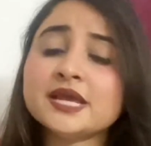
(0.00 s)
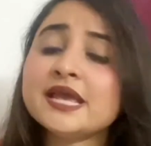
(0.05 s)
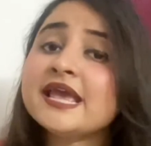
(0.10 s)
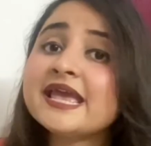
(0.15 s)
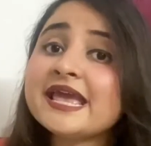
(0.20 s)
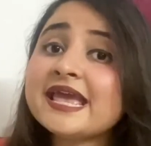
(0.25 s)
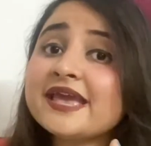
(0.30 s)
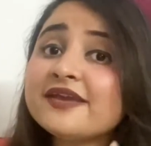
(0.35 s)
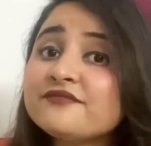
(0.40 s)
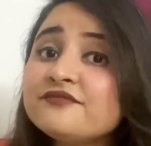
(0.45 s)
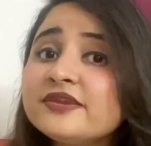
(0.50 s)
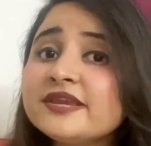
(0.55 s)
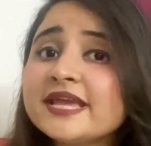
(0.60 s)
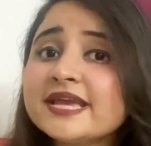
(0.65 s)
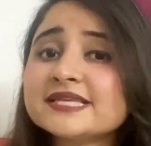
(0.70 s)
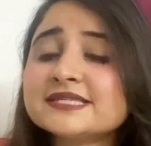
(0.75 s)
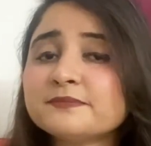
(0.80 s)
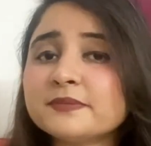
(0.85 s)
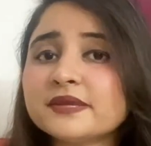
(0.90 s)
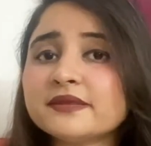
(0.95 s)
Every
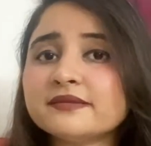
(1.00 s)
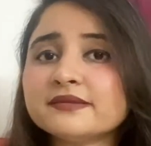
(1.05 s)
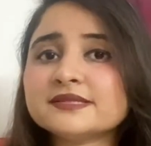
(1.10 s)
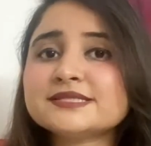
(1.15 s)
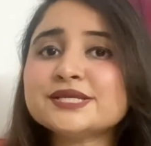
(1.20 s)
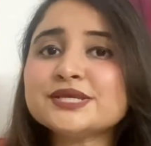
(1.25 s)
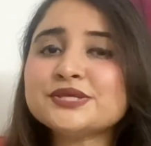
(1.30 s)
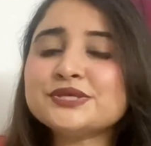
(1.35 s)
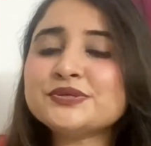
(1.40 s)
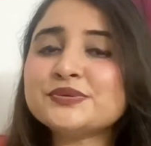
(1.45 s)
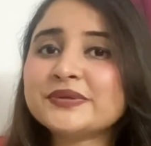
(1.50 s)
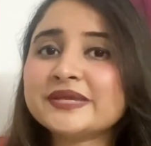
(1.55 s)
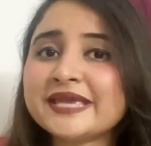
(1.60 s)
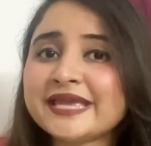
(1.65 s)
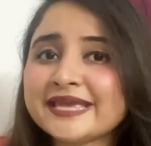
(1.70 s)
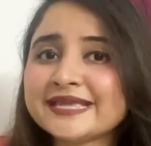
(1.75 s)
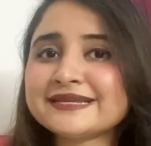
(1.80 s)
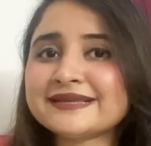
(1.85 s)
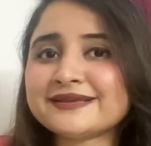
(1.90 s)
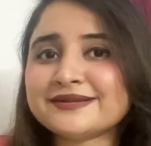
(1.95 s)
experience, you gain
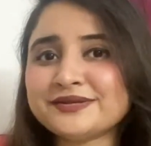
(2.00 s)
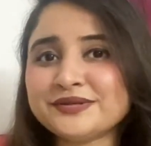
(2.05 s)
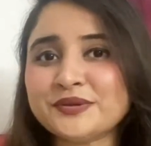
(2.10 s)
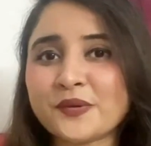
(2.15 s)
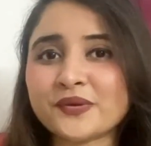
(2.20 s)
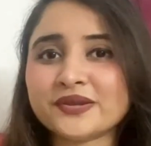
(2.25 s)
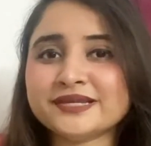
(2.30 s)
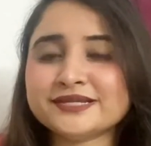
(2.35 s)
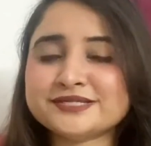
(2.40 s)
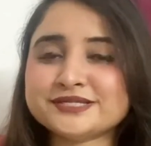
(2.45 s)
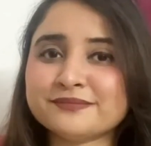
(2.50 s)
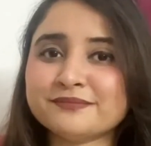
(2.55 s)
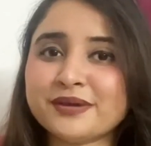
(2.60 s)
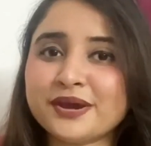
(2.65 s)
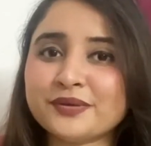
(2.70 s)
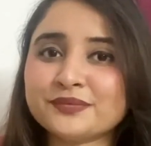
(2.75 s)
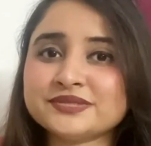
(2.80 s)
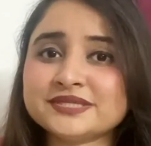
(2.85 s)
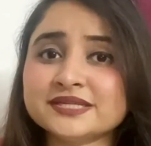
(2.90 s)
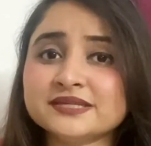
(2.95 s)
knowledge
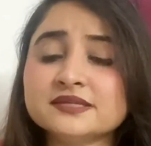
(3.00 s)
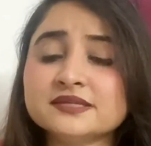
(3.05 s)
about it.